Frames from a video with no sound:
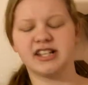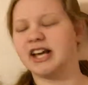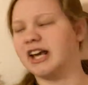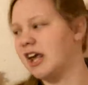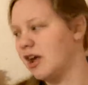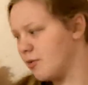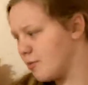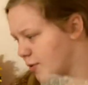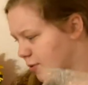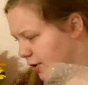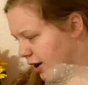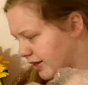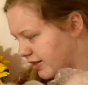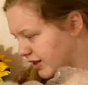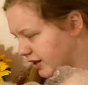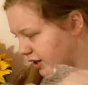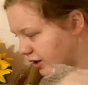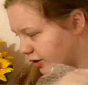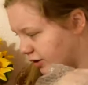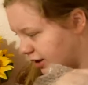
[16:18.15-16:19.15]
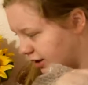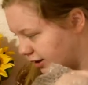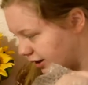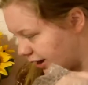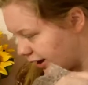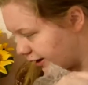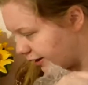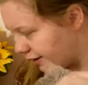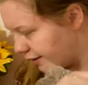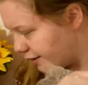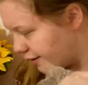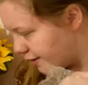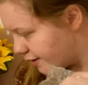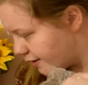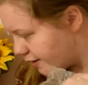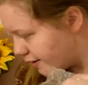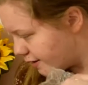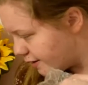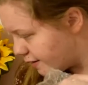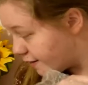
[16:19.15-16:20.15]
I can't remember. I think you get like
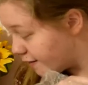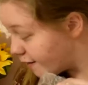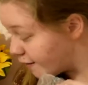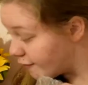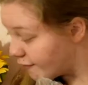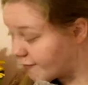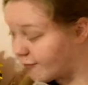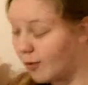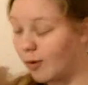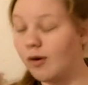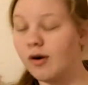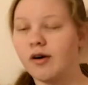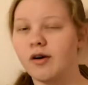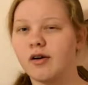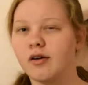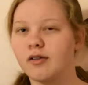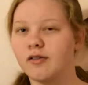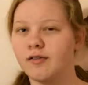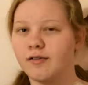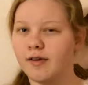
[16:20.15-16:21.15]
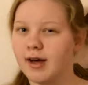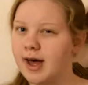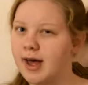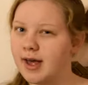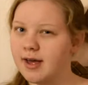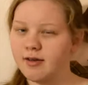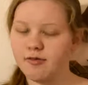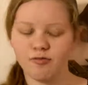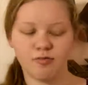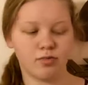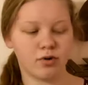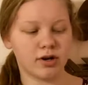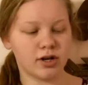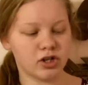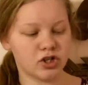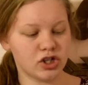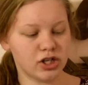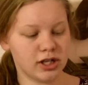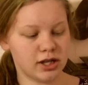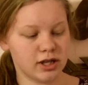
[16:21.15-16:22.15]
four or five
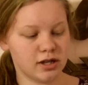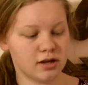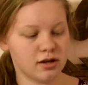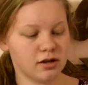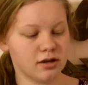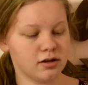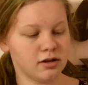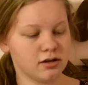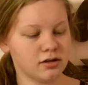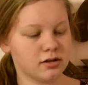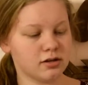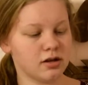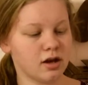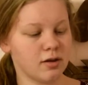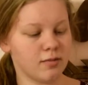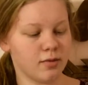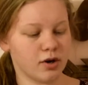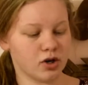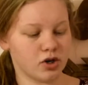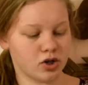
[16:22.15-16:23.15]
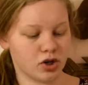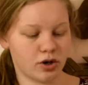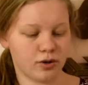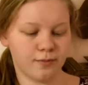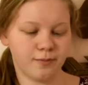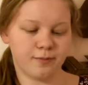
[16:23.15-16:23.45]
bookish things. I'm not sure.